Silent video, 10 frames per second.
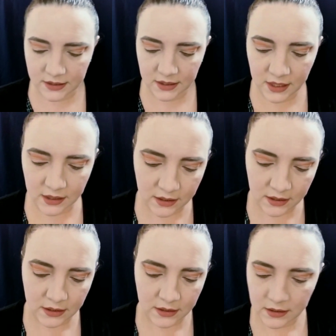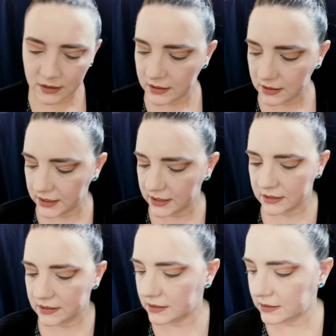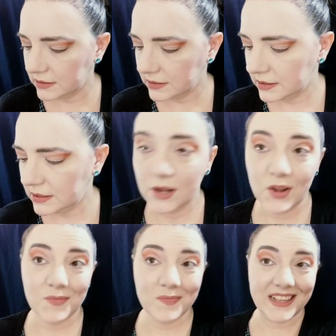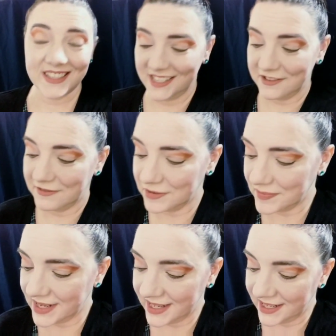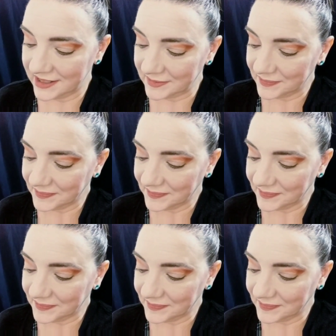is. Ugh. It's still messy from my